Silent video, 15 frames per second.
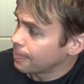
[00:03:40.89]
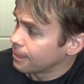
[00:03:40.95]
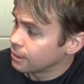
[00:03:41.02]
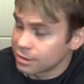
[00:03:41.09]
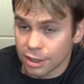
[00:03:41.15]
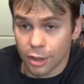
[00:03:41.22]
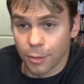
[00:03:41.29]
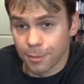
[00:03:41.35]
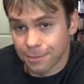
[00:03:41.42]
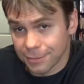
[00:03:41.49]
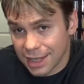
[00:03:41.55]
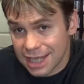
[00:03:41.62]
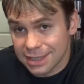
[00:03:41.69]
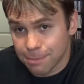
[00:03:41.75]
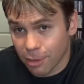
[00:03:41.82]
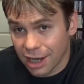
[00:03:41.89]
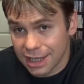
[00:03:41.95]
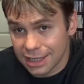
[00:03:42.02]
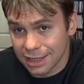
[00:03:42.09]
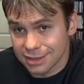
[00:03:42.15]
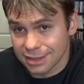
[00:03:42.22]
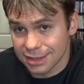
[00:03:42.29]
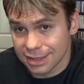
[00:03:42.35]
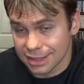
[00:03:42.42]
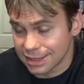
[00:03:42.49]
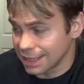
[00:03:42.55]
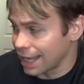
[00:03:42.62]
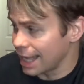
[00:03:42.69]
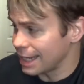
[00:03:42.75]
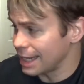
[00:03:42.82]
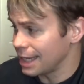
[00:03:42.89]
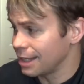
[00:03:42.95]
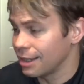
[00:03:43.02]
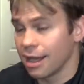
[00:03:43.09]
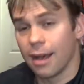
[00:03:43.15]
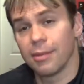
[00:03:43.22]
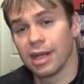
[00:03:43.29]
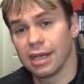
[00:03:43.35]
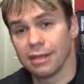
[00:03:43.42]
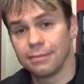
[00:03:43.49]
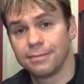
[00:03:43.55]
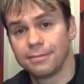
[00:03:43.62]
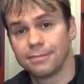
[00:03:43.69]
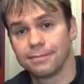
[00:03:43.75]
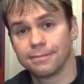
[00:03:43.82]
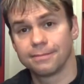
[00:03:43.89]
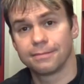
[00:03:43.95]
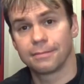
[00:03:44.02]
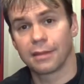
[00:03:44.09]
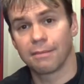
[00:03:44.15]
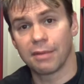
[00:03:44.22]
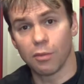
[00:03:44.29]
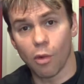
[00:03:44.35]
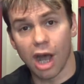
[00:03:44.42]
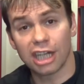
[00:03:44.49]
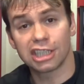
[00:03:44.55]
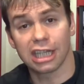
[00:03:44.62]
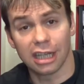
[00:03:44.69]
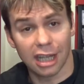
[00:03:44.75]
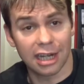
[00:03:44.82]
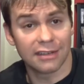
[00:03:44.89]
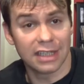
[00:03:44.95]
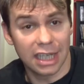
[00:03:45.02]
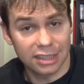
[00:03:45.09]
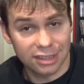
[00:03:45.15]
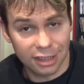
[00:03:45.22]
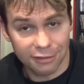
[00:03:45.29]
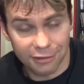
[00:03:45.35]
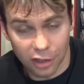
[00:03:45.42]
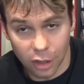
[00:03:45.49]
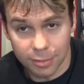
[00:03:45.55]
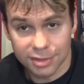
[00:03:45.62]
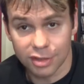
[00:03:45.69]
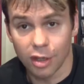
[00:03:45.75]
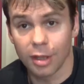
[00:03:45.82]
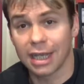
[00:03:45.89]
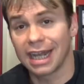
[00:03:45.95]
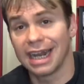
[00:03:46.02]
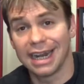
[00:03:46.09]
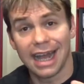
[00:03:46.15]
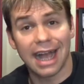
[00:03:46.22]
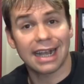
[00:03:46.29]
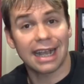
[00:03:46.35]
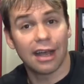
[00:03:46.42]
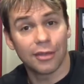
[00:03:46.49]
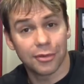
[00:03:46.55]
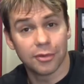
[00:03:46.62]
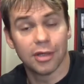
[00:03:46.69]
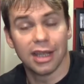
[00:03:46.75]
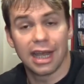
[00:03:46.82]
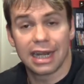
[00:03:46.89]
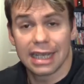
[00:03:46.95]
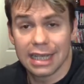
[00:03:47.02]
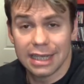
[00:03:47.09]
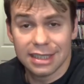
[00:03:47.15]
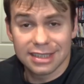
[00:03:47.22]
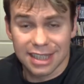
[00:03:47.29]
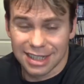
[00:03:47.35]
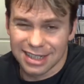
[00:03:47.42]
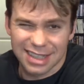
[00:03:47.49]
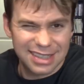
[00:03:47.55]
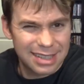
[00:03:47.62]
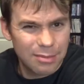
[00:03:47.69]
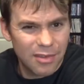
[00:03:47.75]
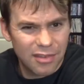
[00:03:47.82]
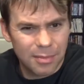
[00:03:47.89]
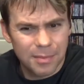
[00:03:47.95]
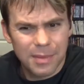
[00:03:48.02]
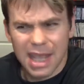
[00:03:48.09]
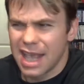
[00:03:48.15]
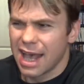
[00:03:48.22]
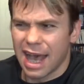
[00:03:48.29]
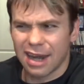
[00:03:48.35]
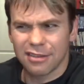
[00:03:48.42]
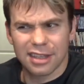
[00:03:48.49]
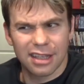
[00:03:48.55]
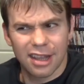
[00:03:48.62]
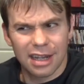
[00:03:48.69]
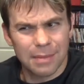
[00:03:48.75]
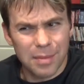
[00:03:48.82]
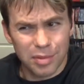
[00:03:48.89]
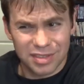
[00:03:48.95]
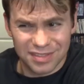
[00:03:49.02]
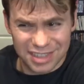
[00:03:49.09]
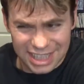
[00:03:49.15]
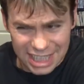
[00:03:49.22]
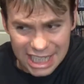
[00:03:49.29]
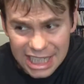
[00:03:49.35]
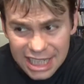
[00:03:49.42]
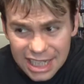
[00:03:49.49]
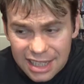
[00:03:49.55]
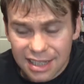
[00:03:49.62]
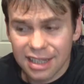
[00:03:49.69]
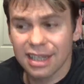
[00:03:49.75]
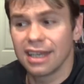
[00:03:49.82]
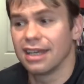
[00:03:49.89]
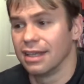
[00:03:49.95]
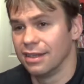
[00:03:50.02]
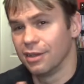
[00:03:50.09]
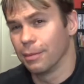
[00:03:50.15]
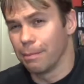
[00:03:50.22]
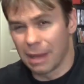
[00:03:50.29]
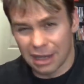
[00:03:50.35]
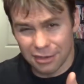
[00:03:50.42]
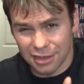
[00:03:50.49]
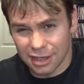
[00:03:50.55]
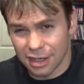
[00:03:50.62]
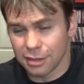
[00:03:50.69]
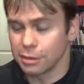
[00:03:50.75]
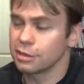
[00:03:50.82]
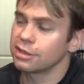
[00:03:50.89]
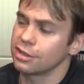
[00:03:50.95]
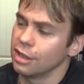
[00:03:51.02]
So that's Brian Yuzna's Society. I've been watching a lot of Yuzna films, so I'll kind of knock out through a lot of his, and some of them I don't think a lot of people have seen, and they're better than others.